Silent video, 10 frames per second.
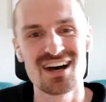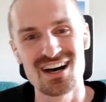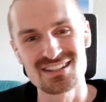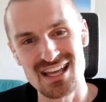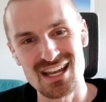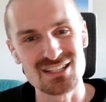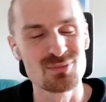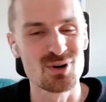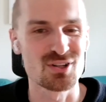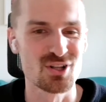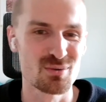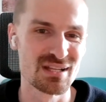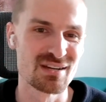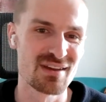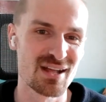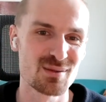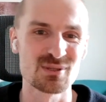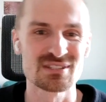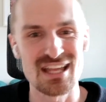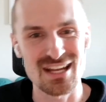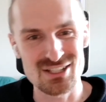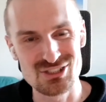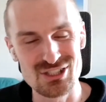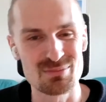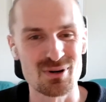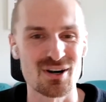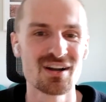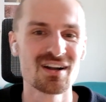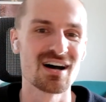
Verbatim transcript: uh, 10x more globally available, 10x cheaper.